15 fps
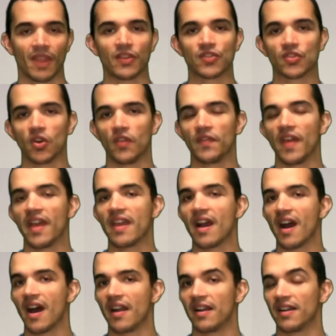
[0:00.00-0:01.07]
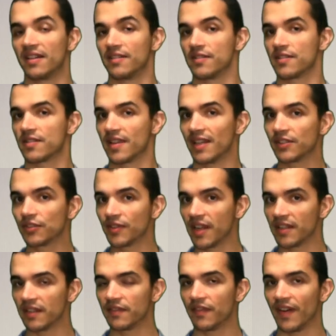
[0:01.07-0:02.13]
So they are
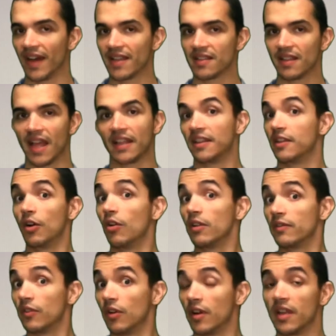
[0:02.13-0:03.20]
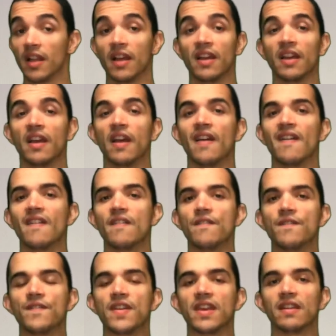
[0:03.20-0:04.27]
unsaturated fats, like the olive oil,
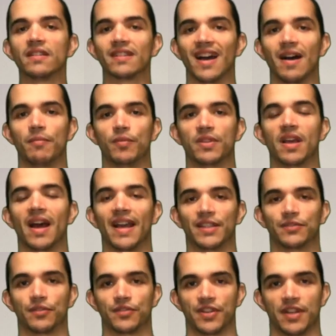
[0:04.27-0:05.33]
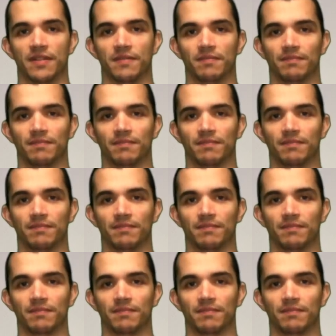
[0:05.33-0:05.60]
filled up with hydrogen.